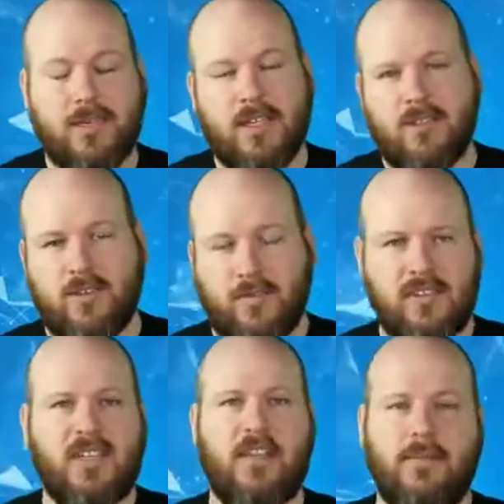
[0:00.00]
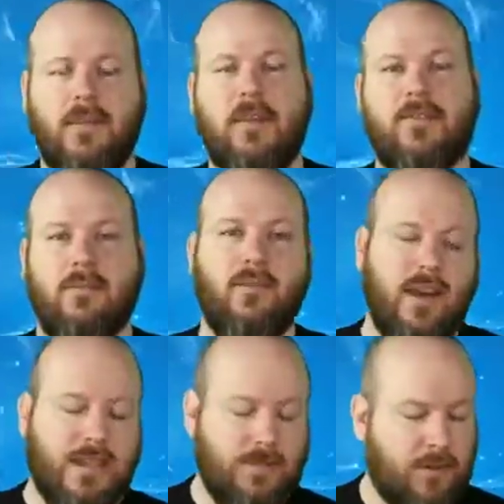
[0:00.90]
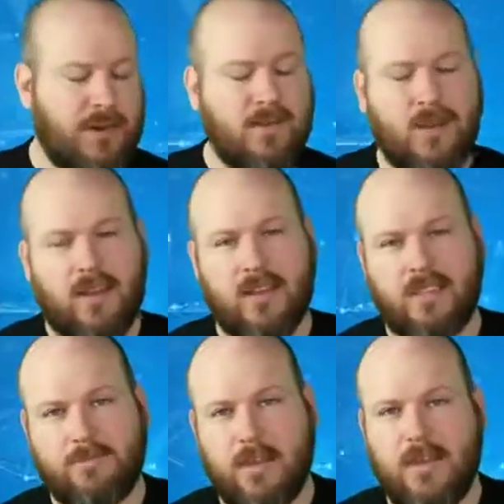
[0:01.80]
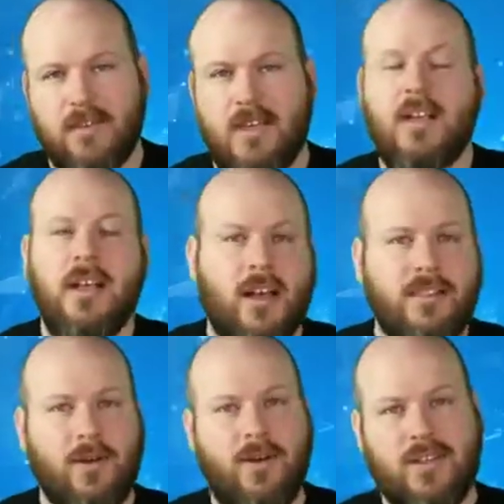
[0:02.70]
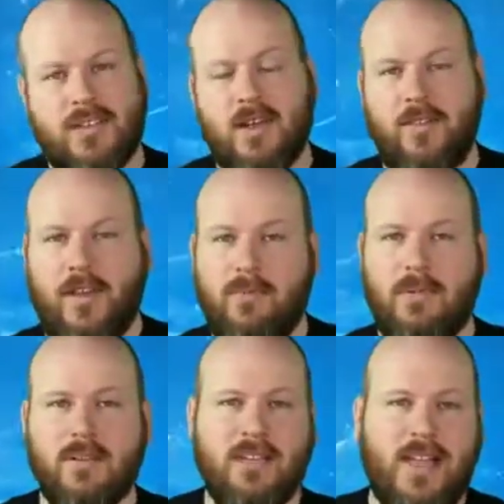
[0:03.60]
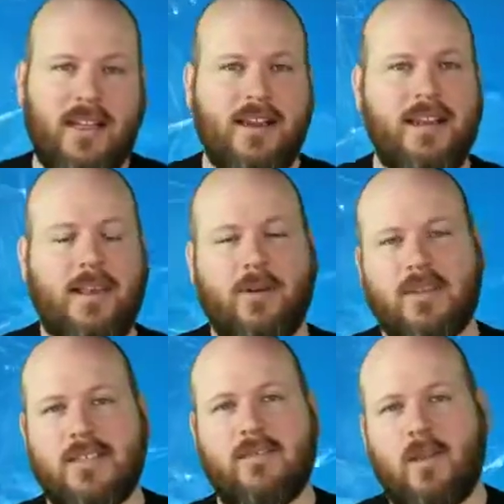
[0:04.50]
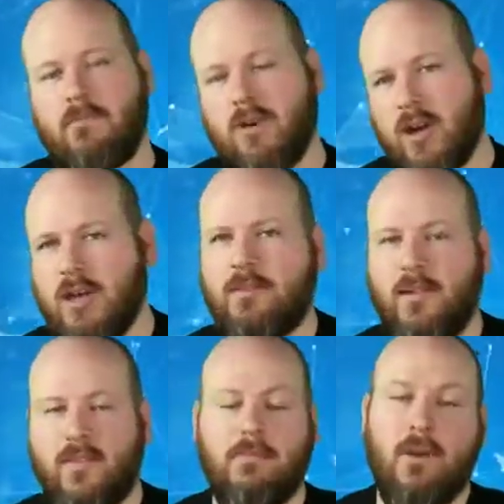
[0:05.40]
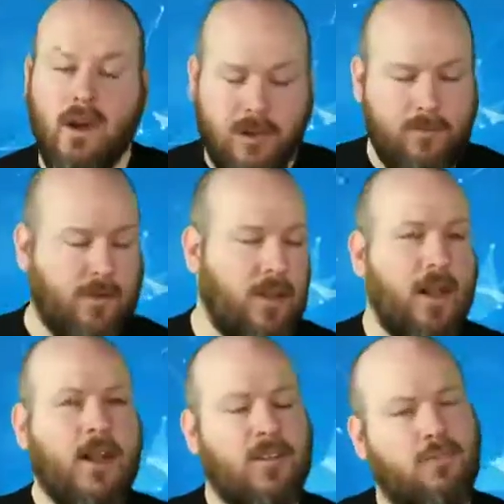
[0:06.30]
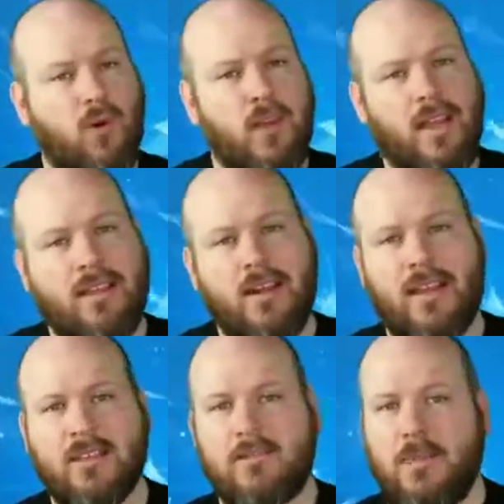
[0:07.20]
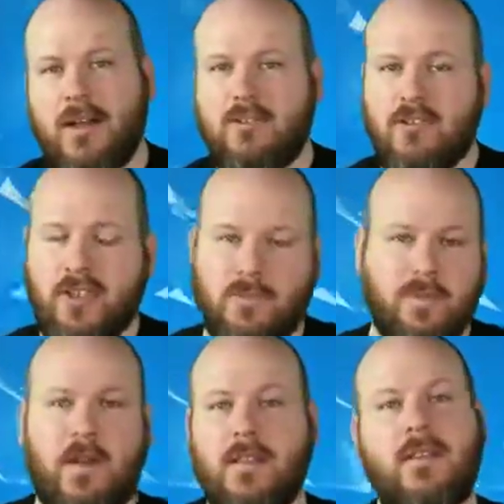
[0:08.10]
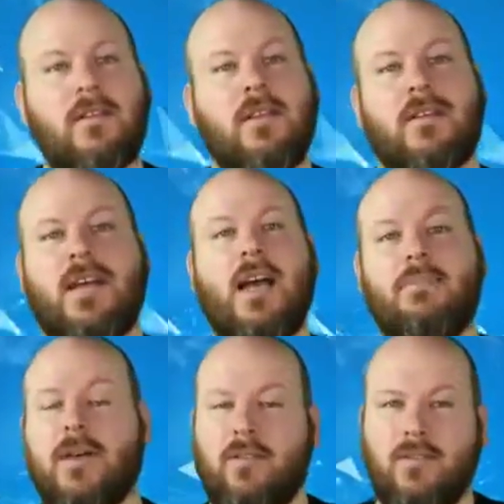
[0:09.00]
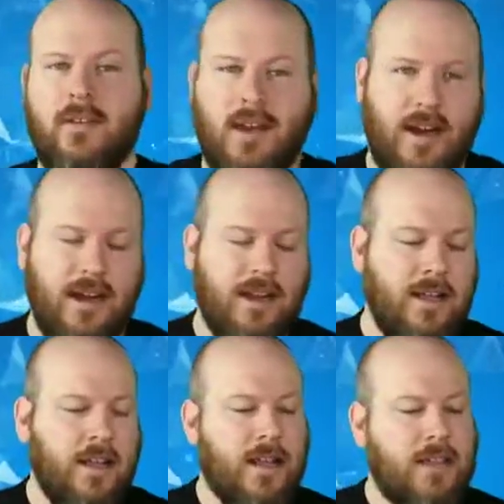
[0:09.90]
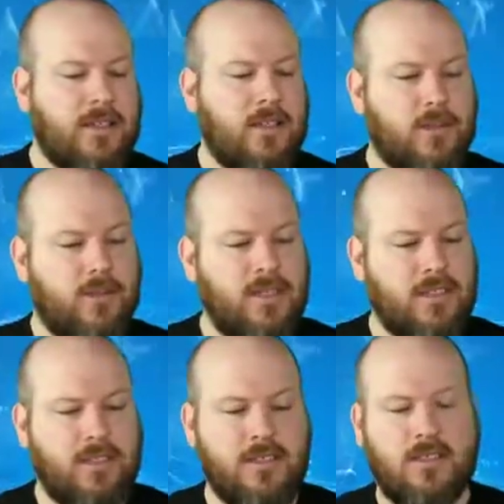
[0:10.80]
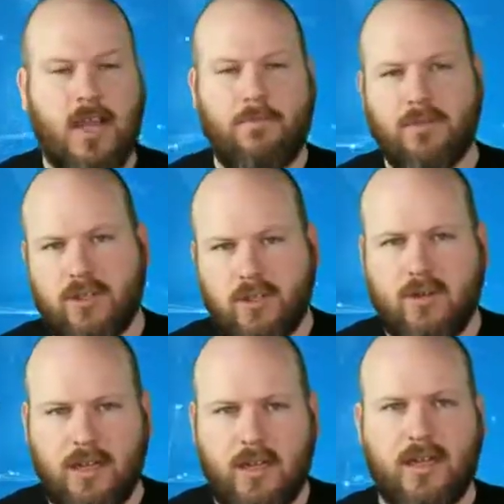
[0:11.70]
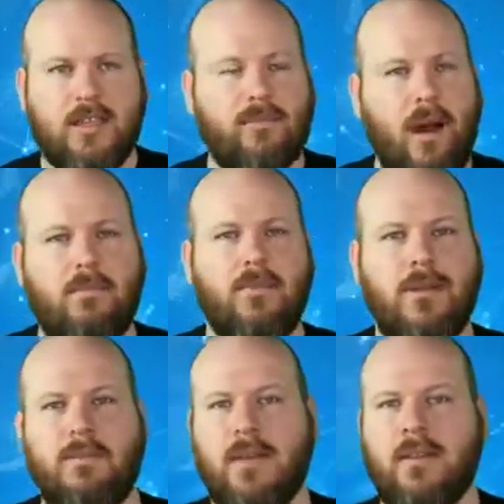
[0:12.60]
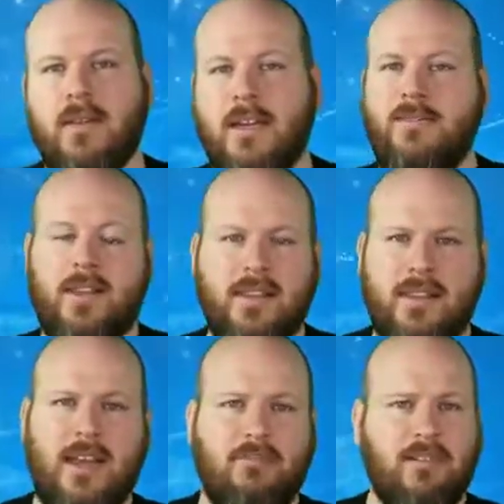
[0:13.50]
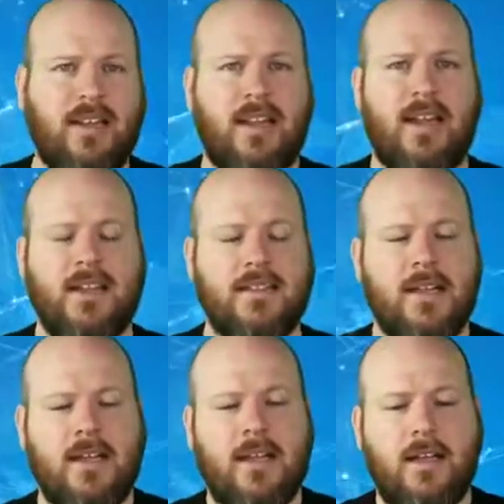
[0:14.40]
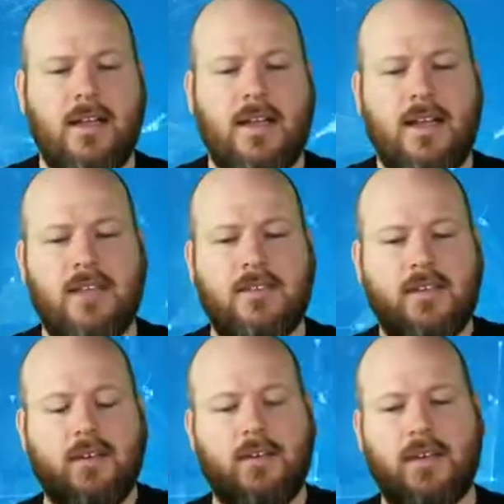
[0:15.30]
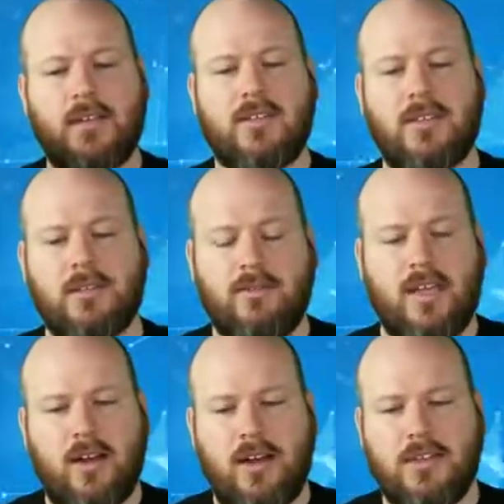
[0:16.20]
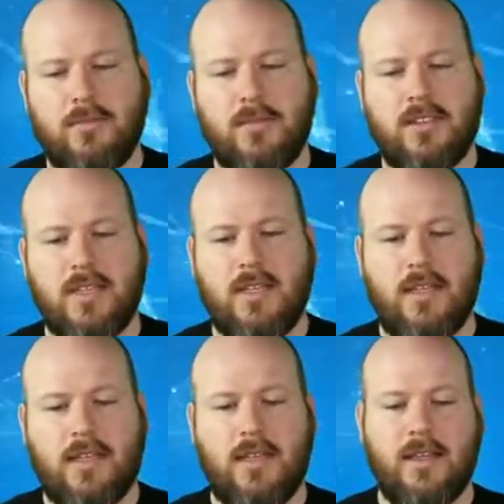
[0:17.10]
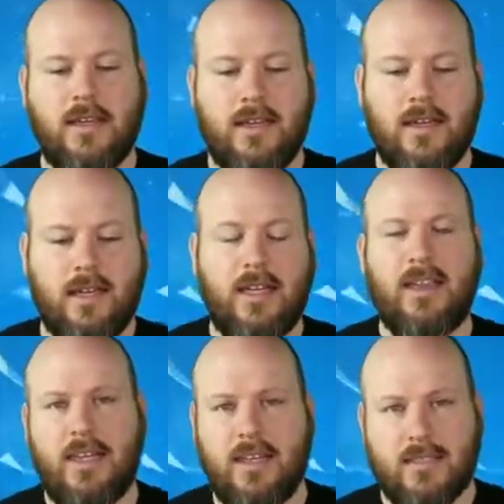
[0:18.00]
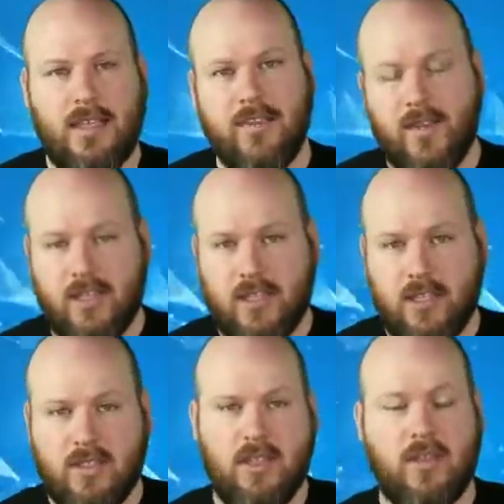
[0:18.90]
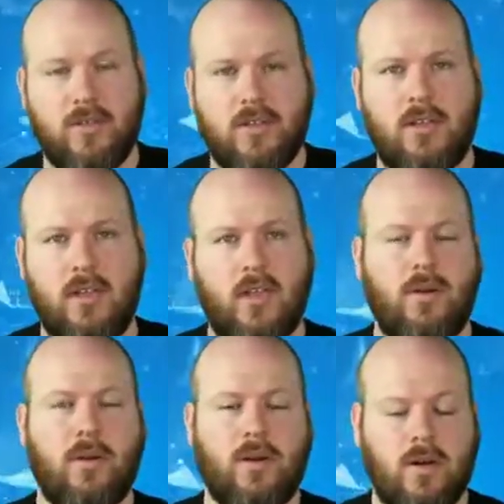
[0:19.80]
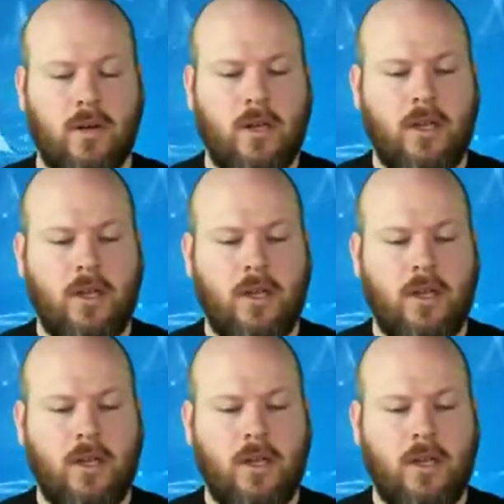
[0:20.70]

potential for sellability for brands. Brands want to look at these players because they want to see if they have a personality and they want to see if they're marketable. If they're marketable, they're more likely to get sponsorships, whether they're the top 8 or not. And so this opportunity is probably bigger than even they realize. And so it is really awesome to see that Eleague is giving a chance to those lower